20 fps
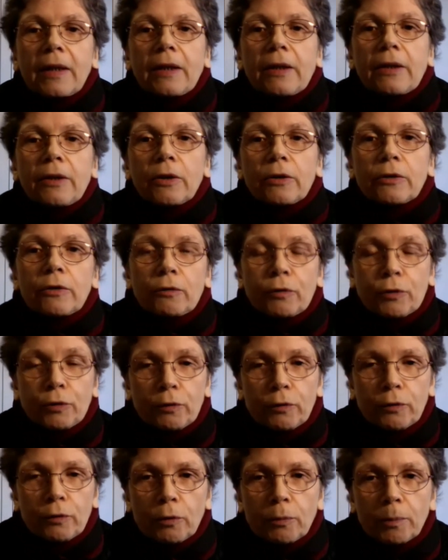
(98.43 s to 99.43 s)
you know,
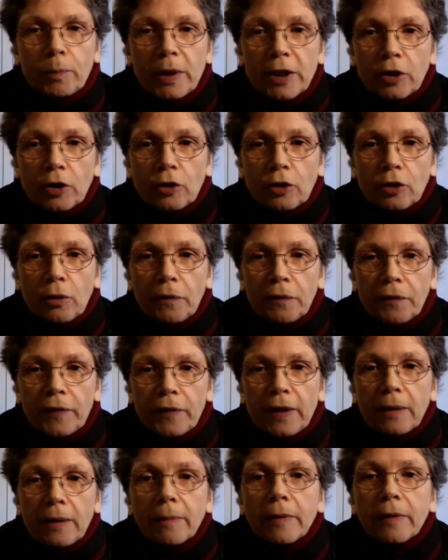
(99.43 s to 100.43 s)
to bleach the
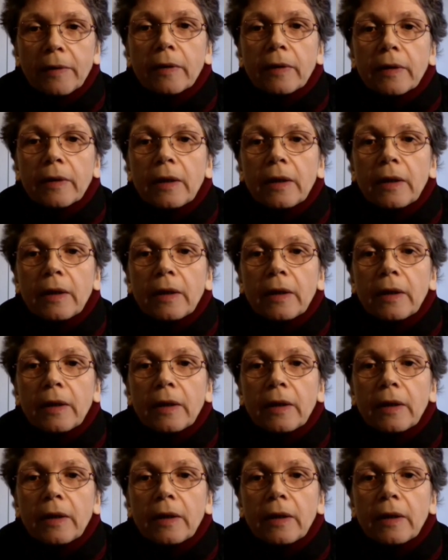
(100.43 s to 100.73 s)
films,